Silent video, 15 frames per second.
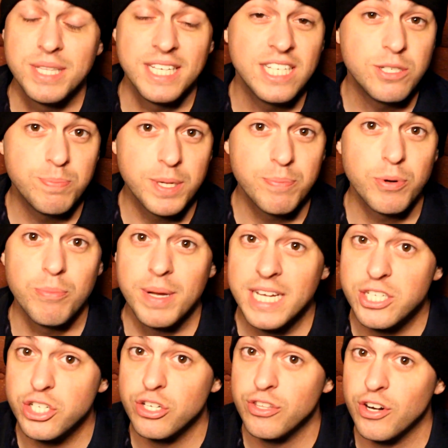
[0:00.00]
But these people
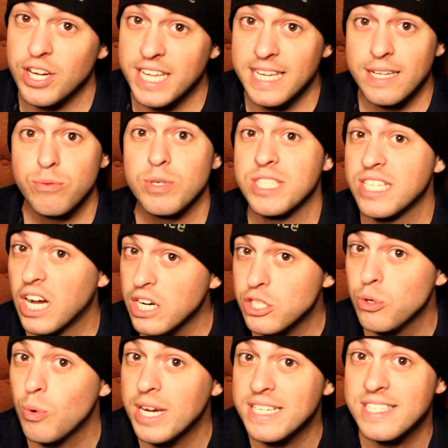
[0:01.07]
made sure their kid was
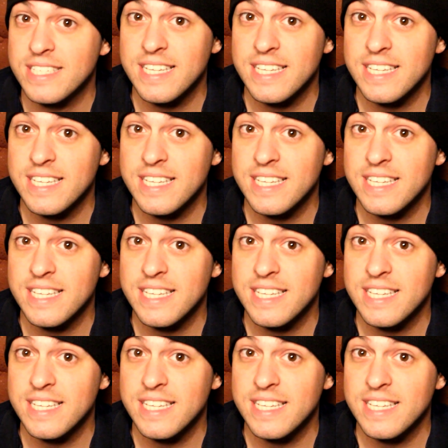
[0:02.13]
tucked away